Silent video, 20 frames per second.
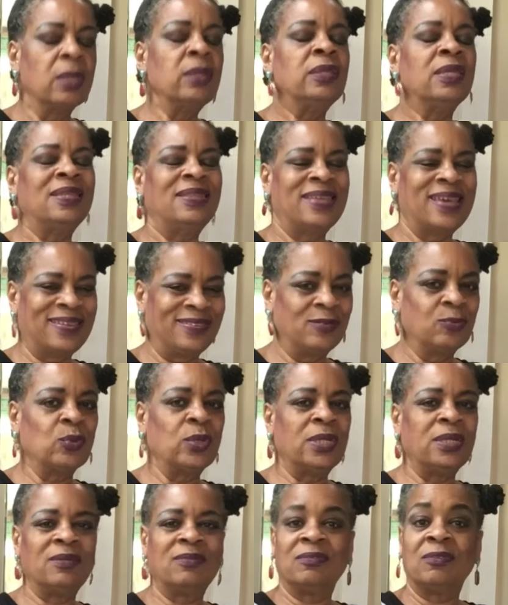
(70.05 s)
then that's
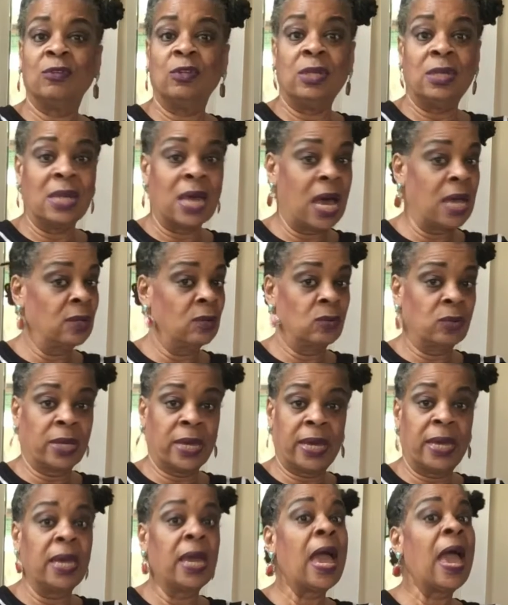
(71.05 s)
when it's not
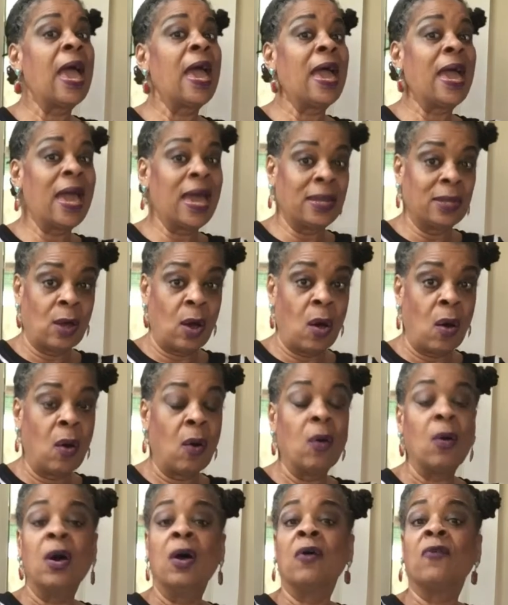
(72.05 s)
okay at
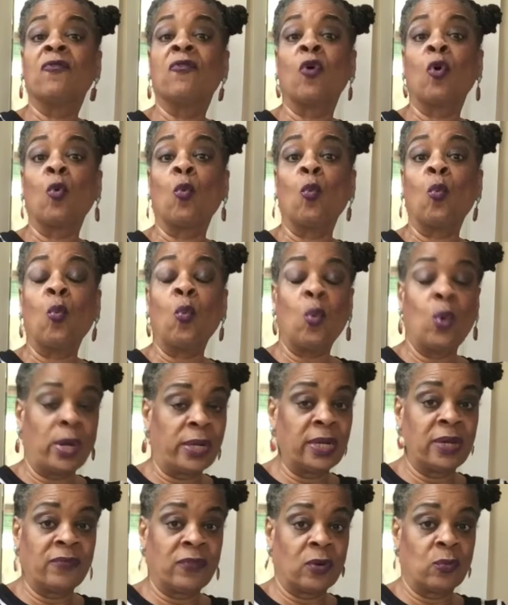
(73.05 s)
all for
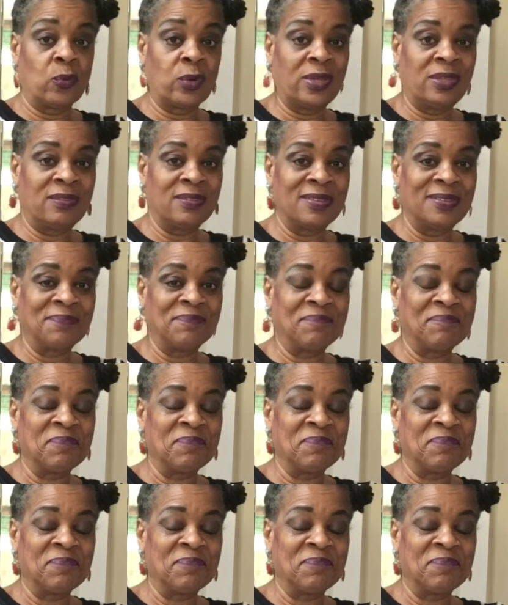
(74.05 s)
whatever reason.